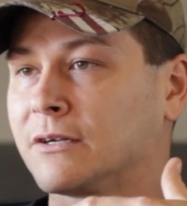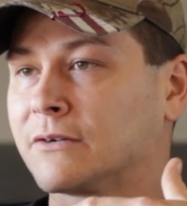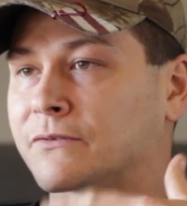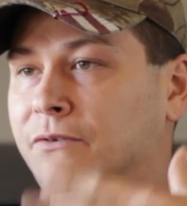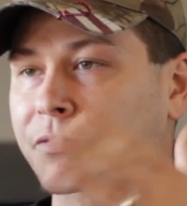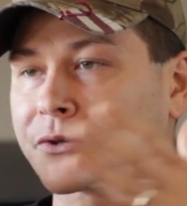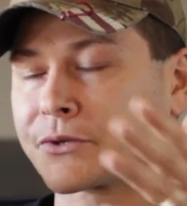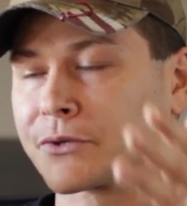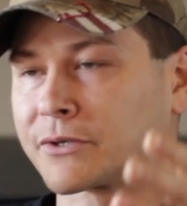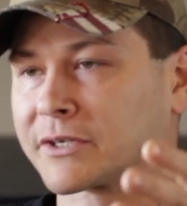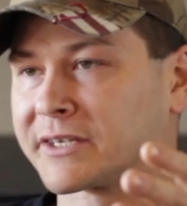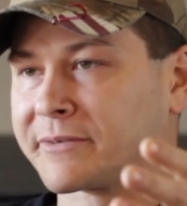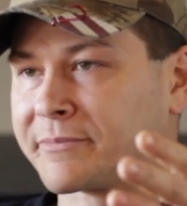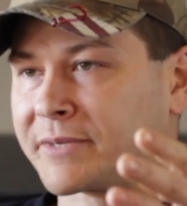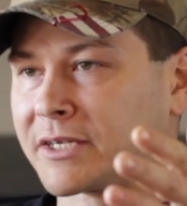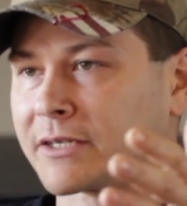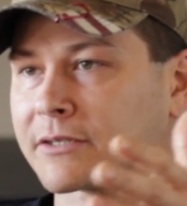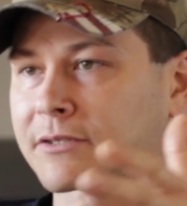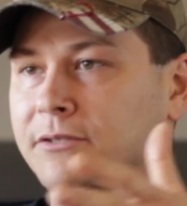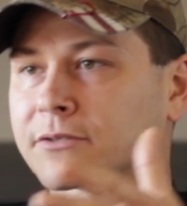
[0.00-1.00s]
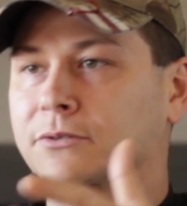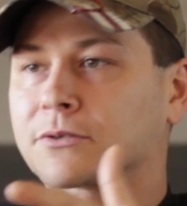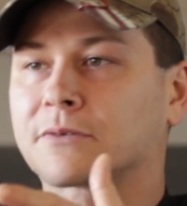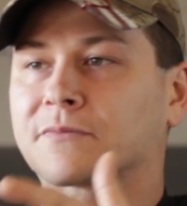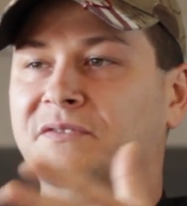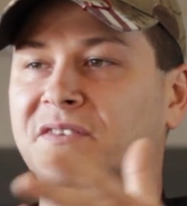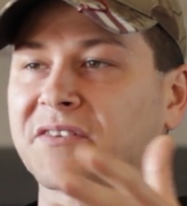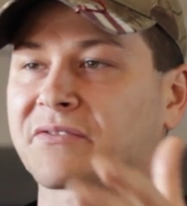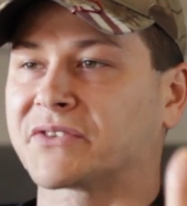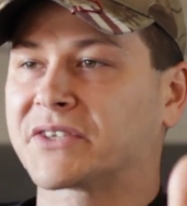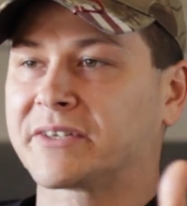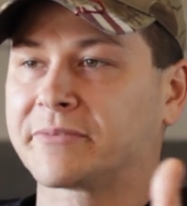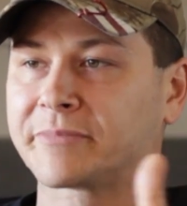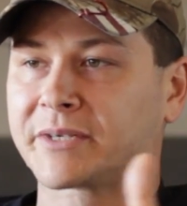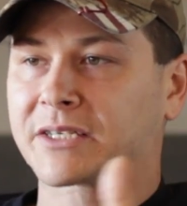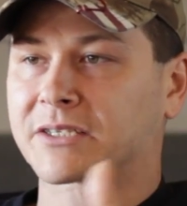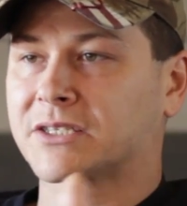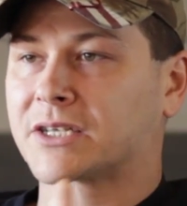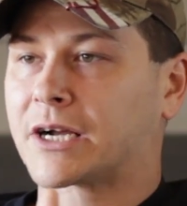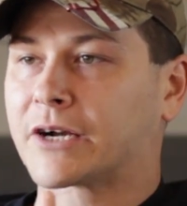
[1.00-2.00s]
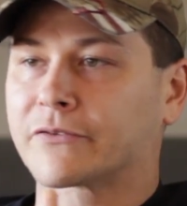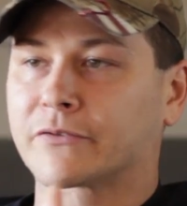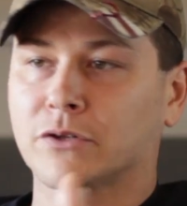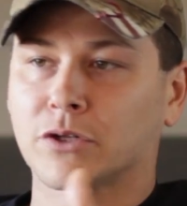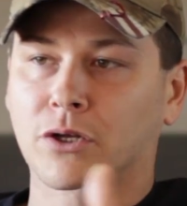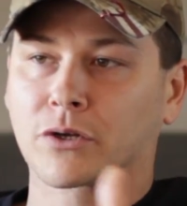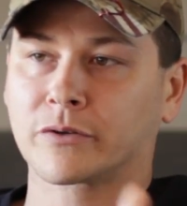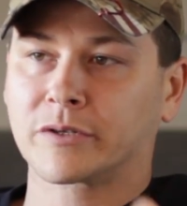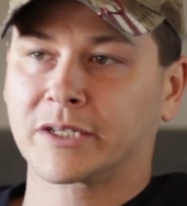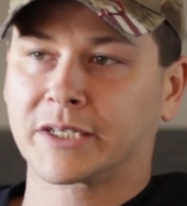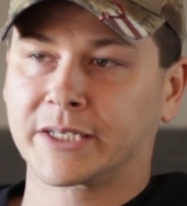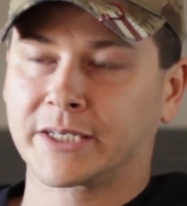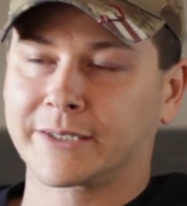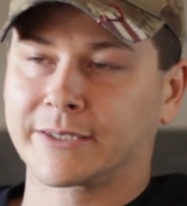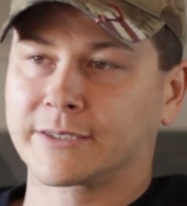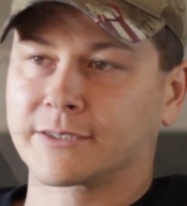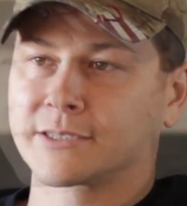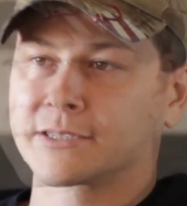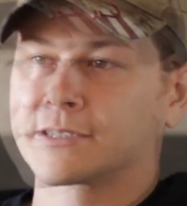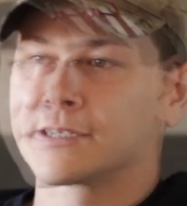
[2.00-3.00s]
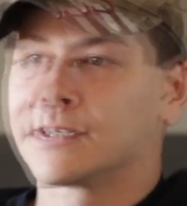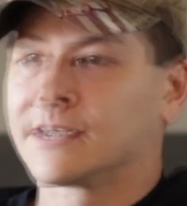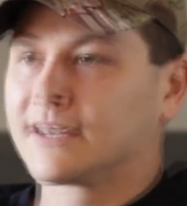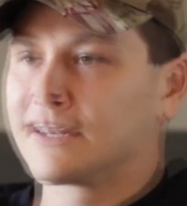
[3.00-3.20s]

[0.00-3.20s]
for 30 minutes or 15 minutes, however long it is.